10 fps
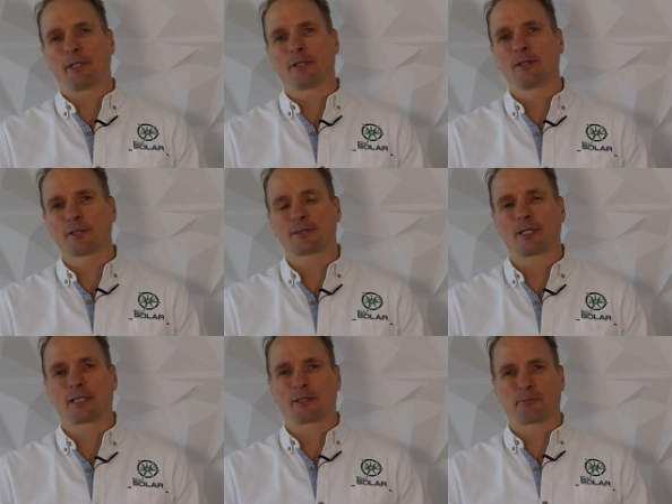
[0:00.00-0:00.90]
And it looks
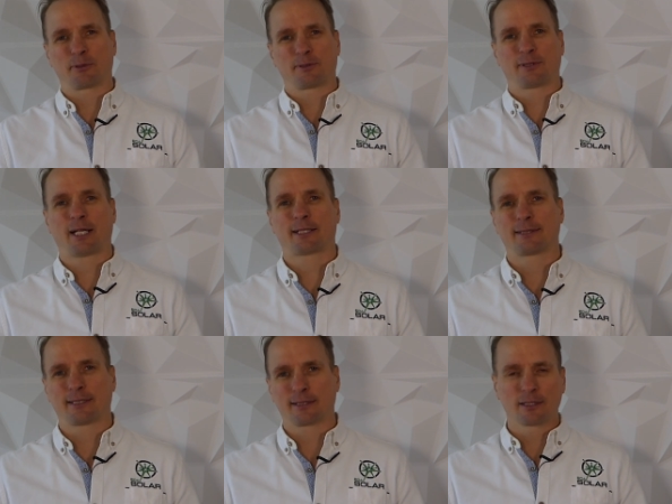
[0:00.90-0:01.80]
like they're
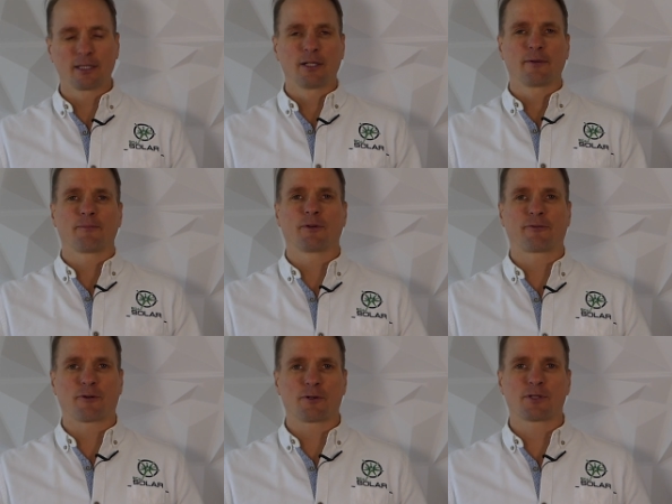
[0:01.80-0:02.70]
protecting the
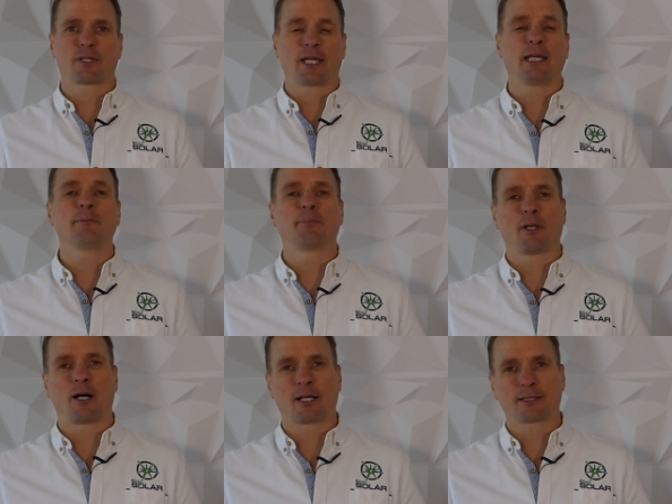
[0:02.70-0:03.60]
first eight
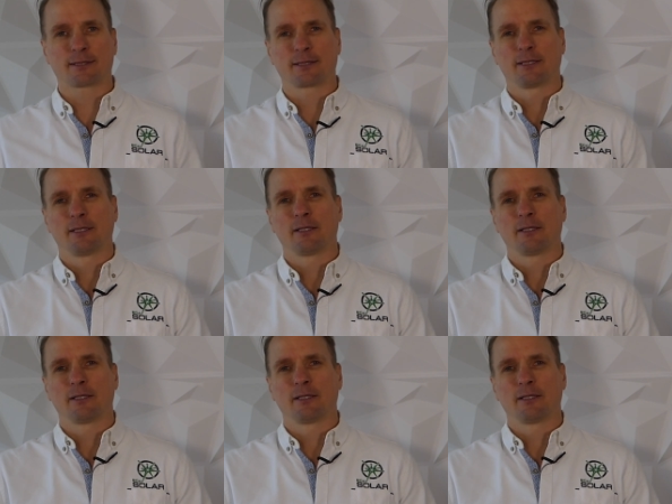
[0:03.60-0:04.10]
blocks